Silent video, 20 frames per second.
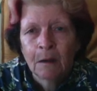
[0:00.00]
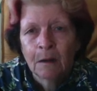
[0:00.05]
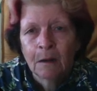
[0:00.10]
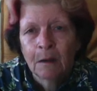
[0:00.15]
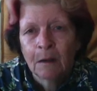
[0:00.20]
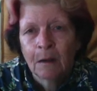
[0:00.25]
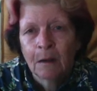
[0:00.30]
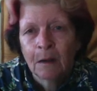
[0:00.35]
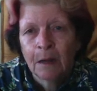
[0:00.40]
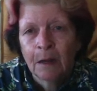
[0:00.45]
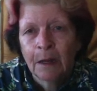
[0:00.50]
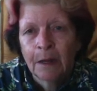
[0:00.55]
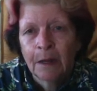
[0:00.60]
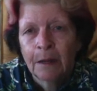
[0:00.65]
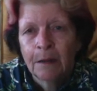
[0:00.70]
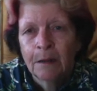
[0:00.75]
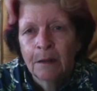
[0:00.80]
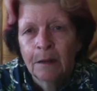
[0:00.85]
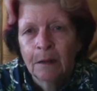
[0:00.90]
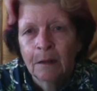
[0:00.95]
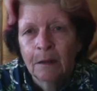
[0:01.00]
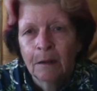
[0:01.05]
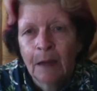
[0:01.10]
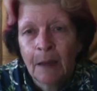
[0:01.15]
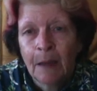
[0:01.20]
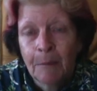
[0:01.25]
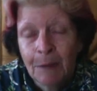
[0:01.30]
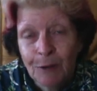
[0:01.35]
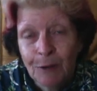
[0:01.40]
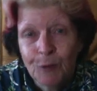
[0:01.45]
I
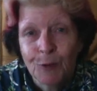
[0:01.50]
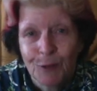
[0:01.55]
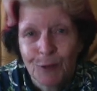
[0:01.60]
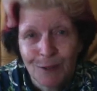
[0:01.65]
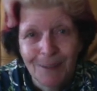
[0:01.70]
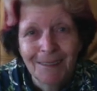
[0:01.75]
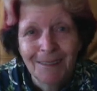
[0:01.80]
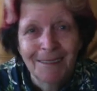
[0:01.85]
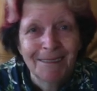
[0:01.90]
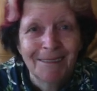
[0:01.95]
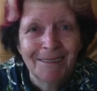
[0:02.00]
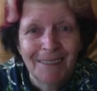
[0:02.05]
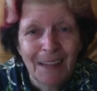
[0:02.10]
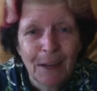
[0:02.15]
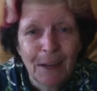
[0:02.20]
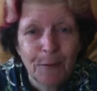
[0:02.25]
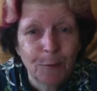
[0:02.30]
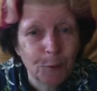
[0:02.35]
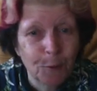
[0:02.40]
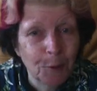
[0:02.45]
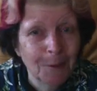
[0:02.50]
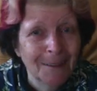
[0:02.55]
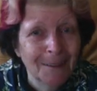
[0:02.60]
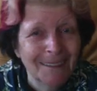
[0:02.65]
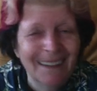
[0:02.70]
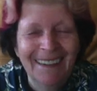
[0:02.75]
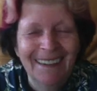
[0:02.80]
am interested, therefore,